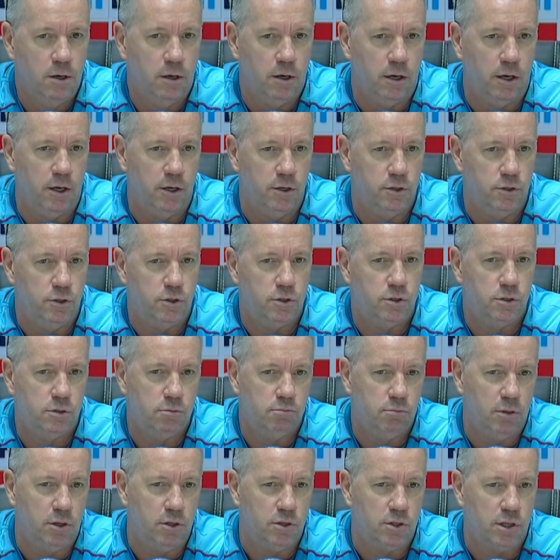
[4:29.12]
is
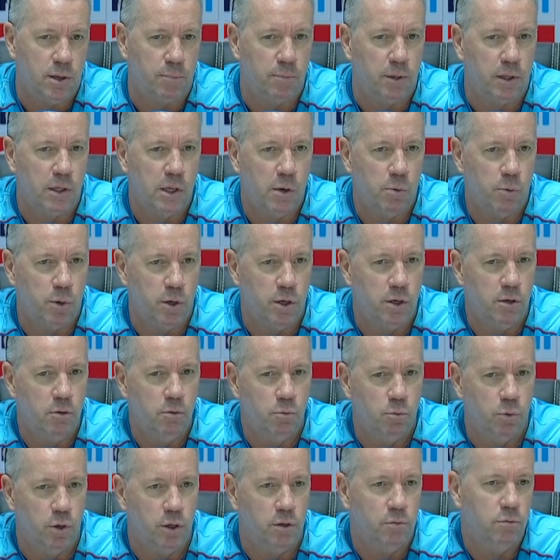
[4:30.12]
is something that we
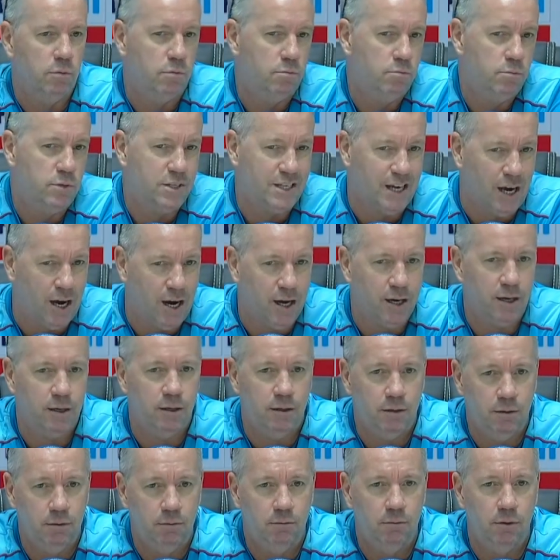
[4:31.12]
we
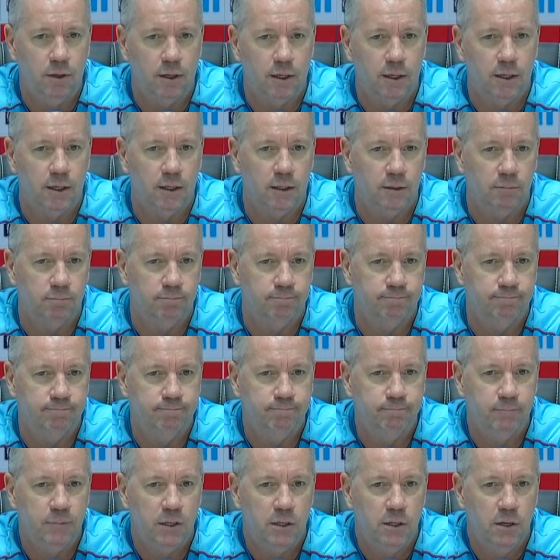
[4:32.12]
targeted. Um,
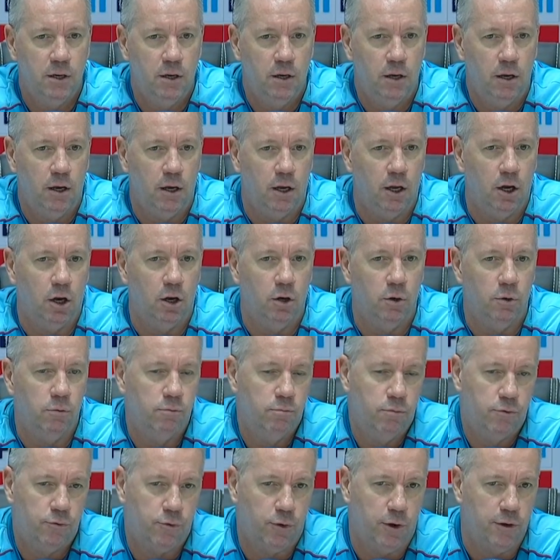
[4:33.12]
you know,
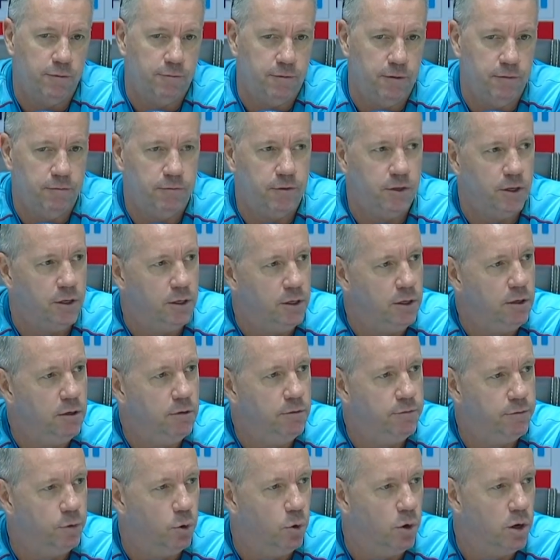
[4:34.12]
350,
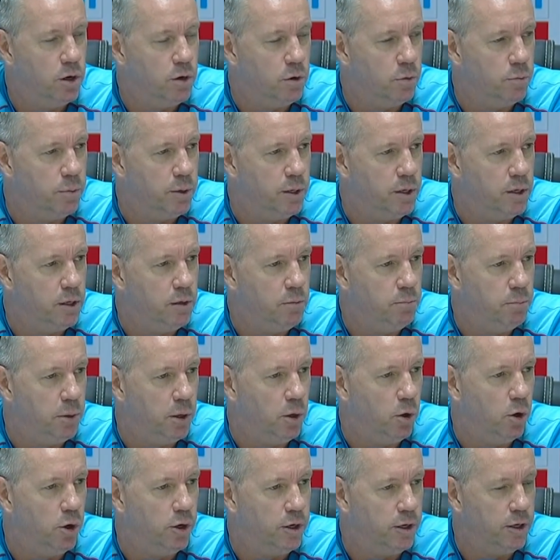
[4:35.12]
400 would be be
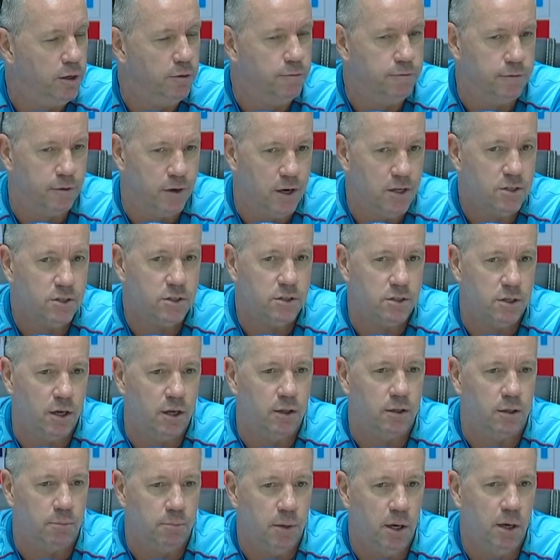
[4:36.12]
ideal for us
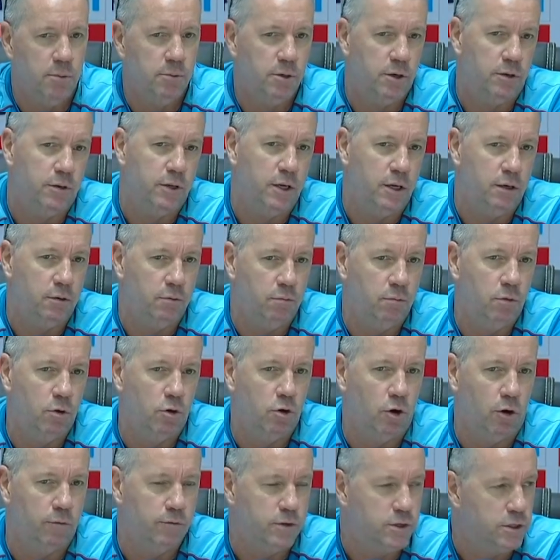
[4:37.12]
at the moment, and then
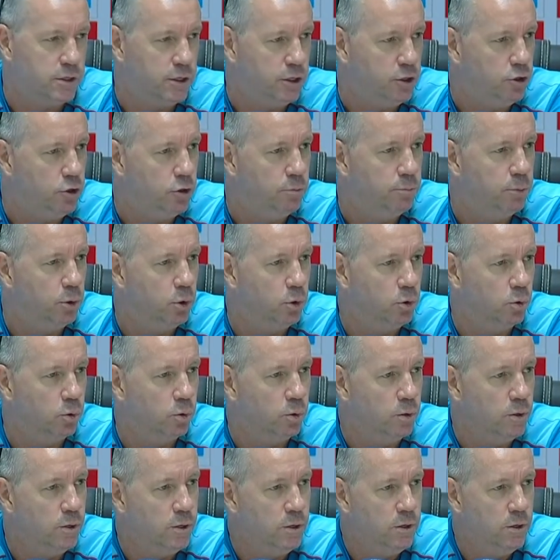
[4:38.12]
obviously new ball
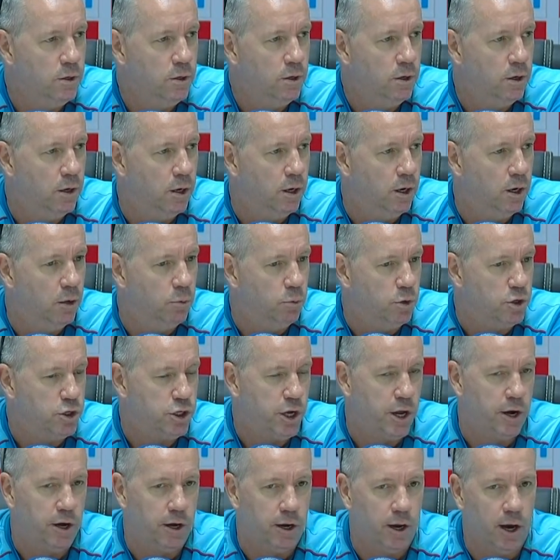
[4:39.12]
uh, with
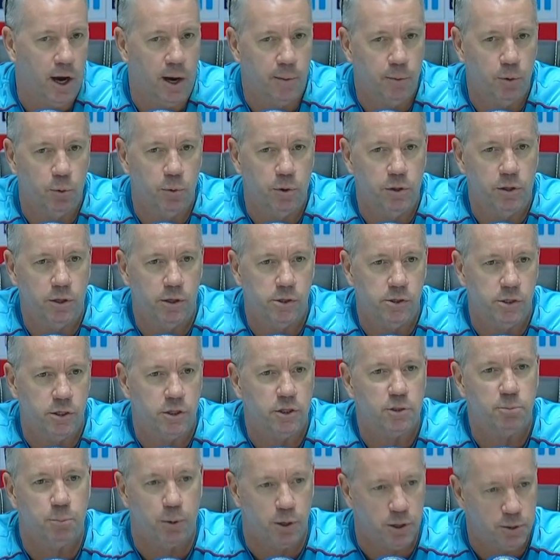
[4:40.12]
Shannon Gabriel with his
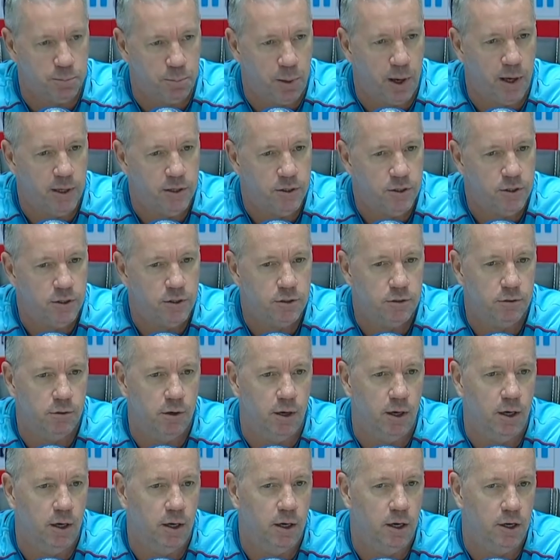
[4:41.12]
express pace
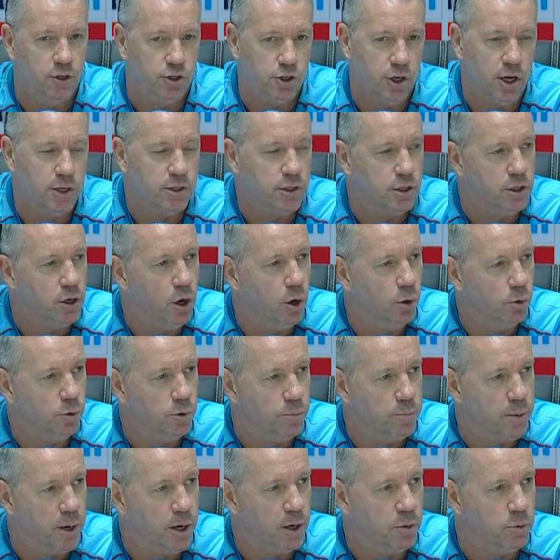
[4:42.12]
uh, and Jason Holder
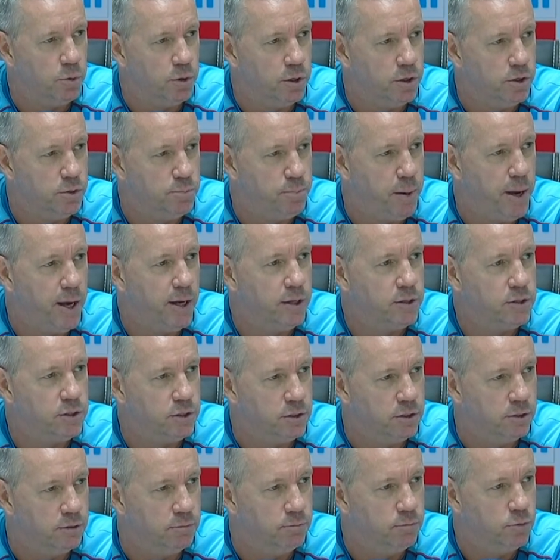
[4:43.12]
back with his
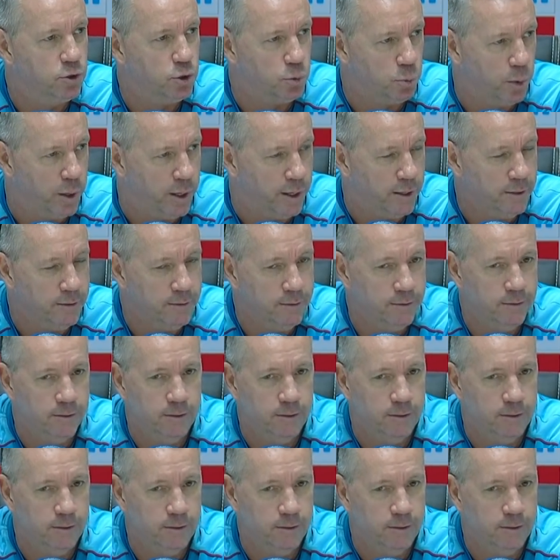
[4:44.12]
bounce and swing.